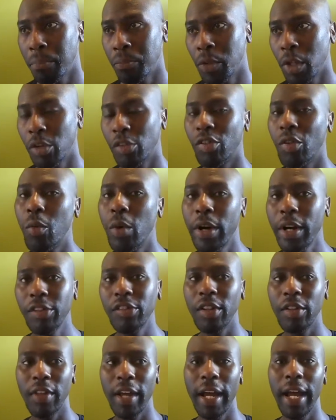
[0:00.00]
So where
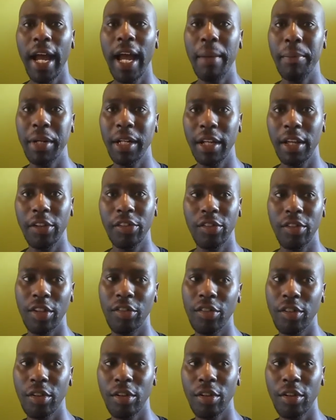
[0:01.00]
is it that happiness, this